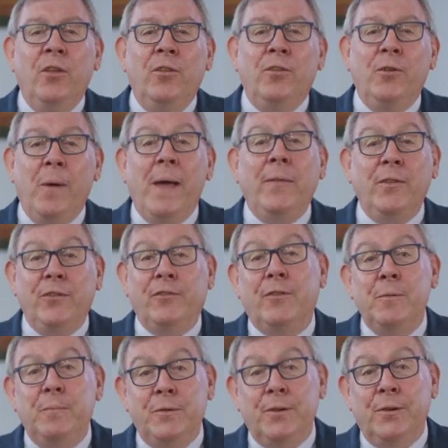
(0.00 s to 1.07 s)
Throughout the
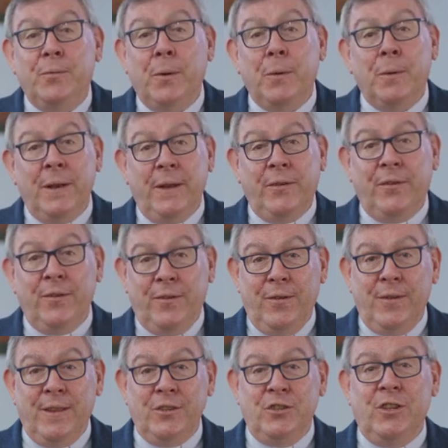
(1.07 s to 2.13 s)
scriptures we will listen
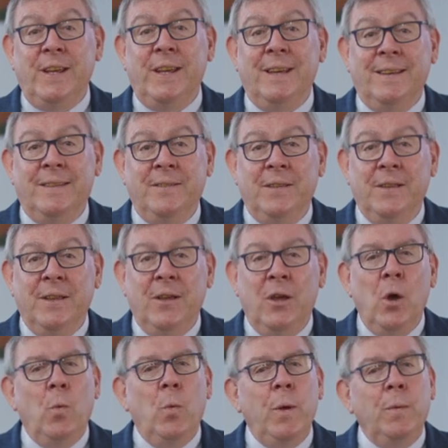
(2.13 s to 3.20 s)
to this year,
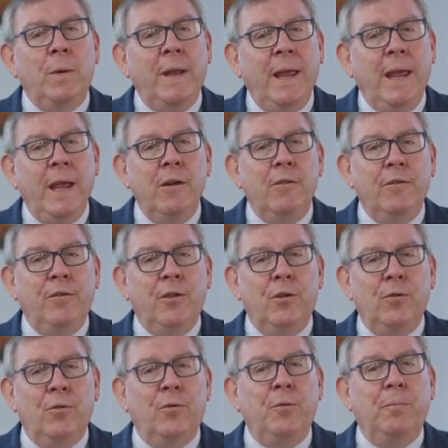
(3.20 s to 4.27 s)
we will hear of the
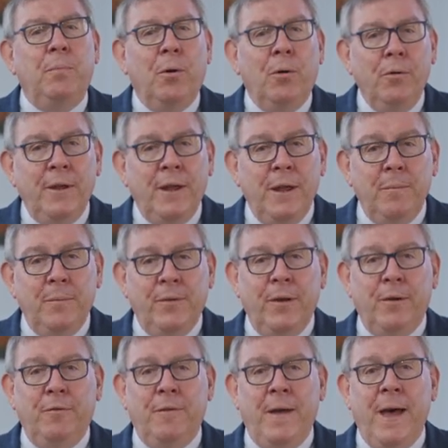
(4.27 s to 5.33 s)
Lord pouring
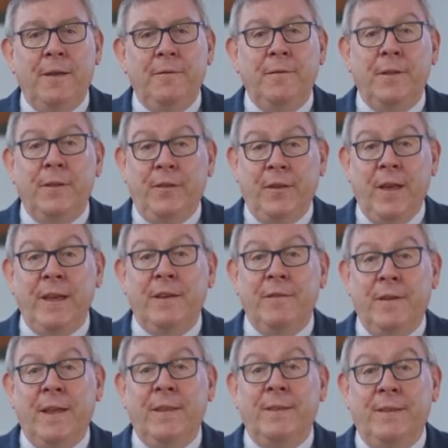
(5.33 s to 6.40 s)
Himself out for the sake
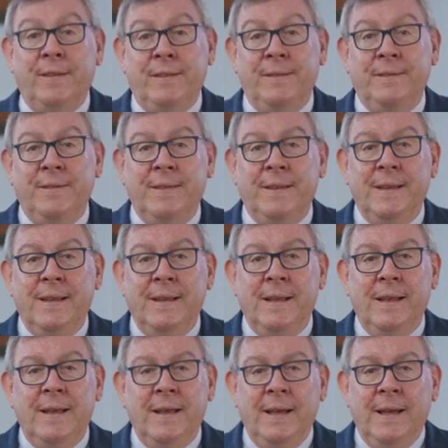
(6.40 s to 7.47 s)
of others.
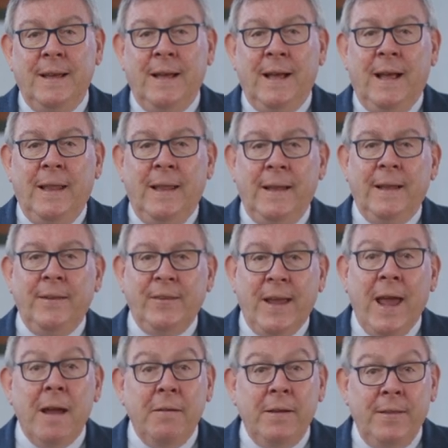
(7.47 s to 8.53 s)
Let us
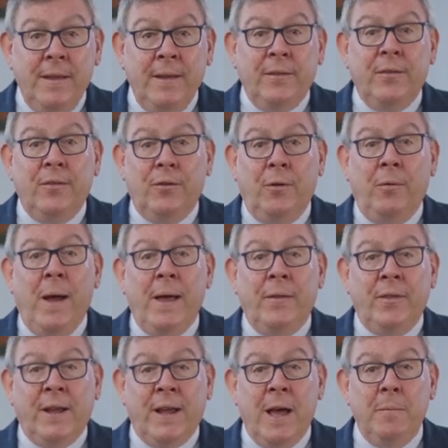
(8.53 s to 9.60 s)
carry this
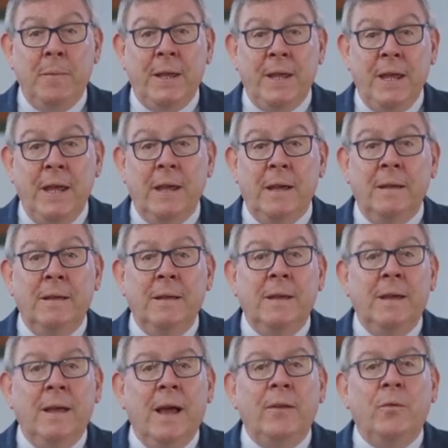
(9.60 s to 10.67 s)
throughout the coming
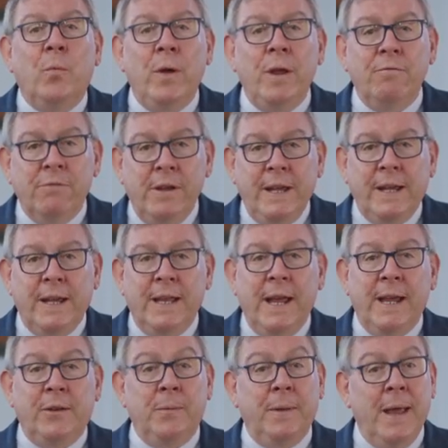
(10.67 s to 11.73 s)
year as we
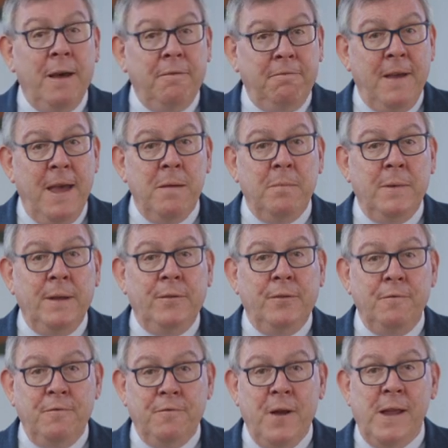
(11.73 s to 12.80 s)
reconnect with our families
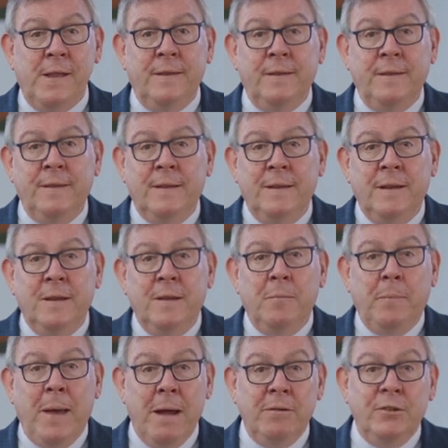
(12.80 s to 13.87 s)
and friends,
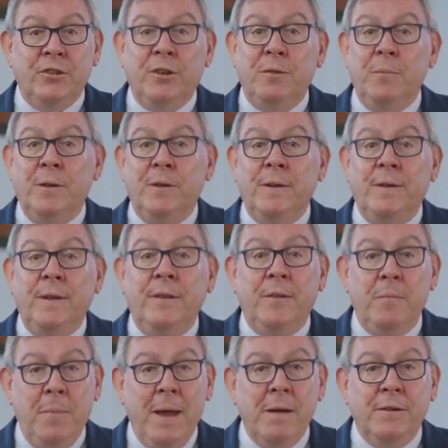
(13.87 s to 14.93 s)
parish communities
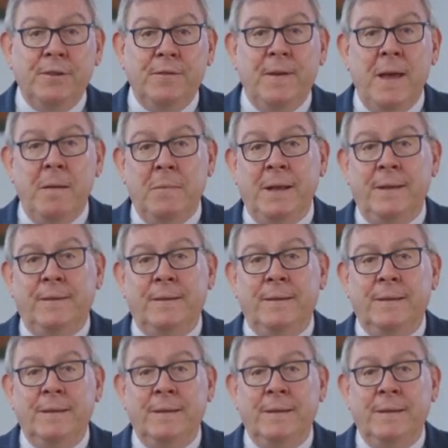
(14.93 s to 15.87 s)
and parish families,